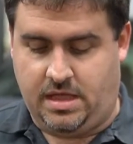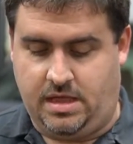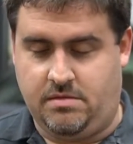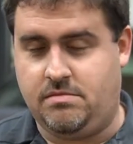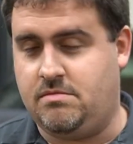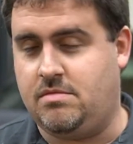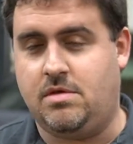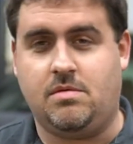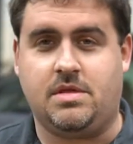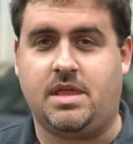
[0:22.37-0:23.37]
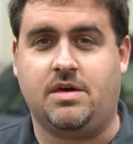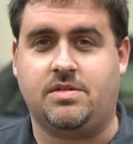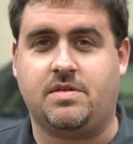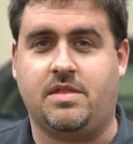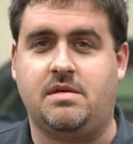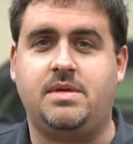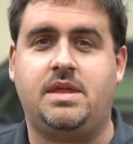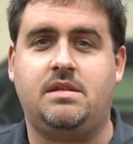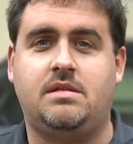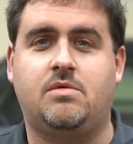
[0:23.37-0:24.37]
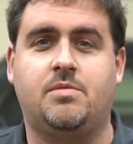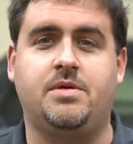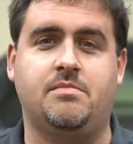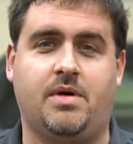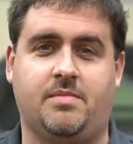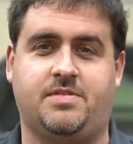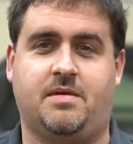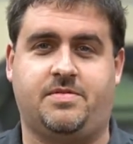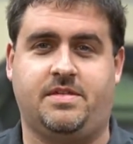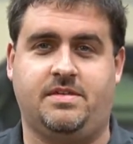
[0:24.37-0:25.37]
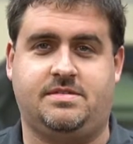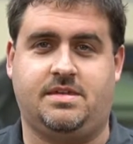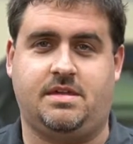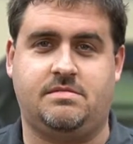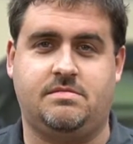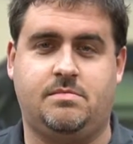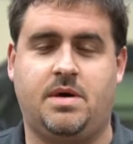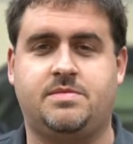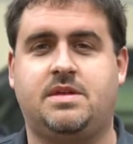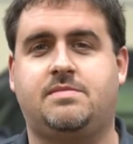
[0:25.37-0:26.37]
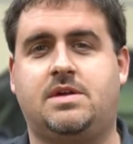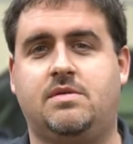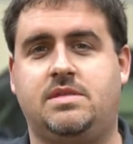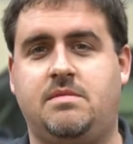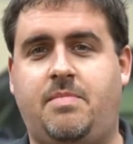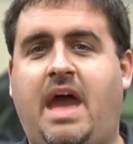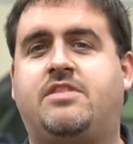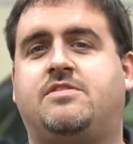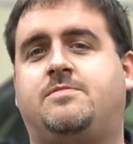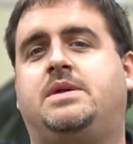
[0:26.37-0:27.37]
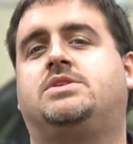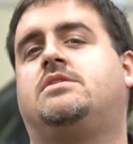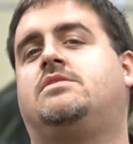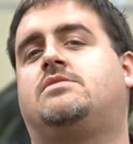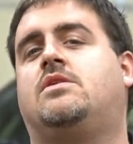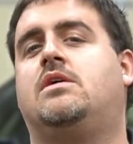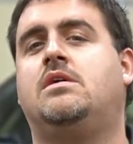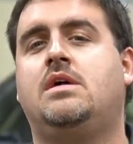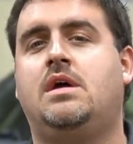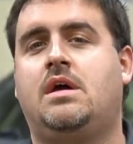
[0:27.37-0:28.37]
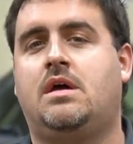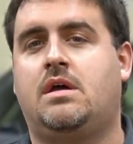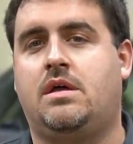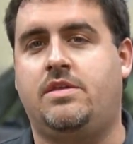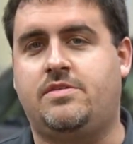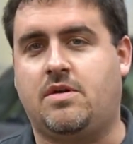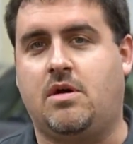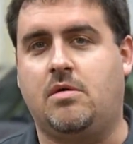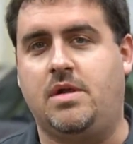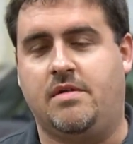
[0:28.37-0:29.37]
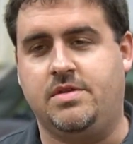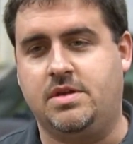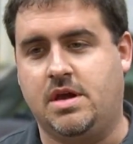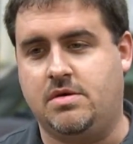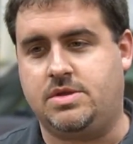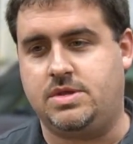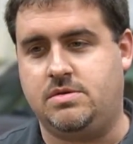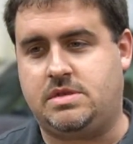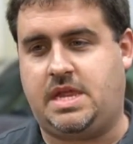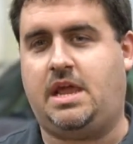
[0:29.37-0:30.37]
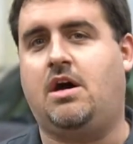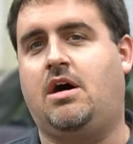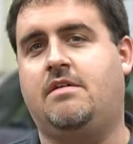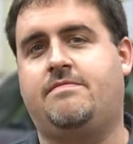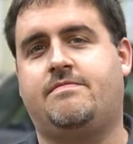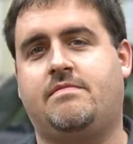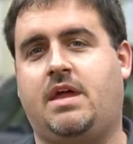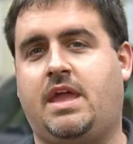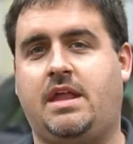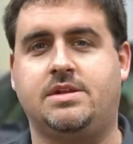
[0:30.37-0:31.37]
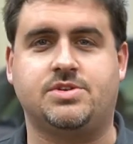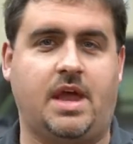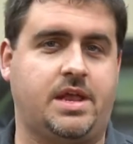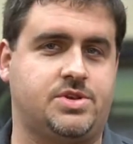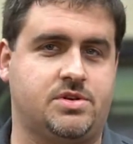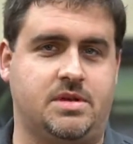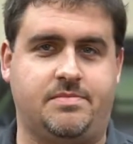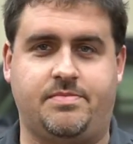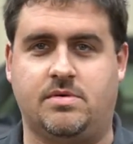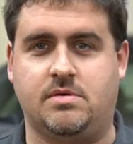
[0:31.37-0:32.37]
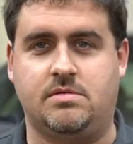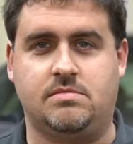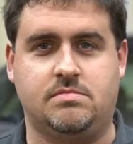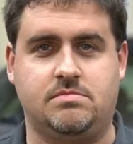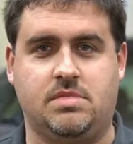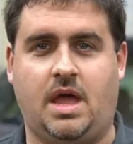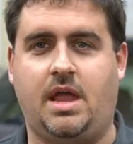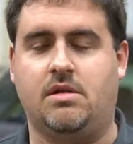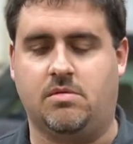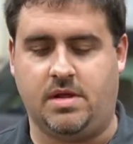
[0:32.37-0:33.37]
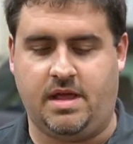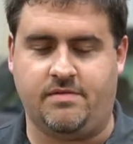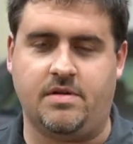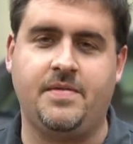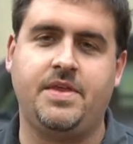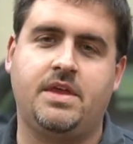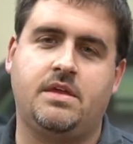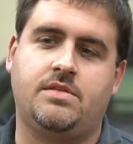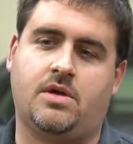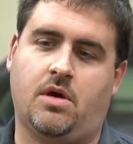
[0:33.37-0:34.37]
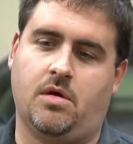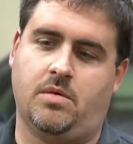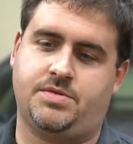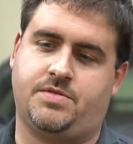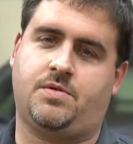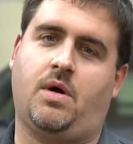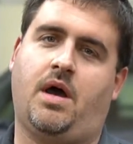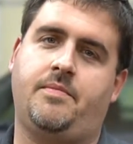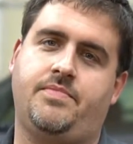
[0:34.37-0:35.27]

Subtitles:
And what the hell does all that mean? We're putting bump stops on this thing. Bump stops go in the back suspension of this car. This car, whenever you go to take off, like at a drag strip or light or whatever, the car wants to squat.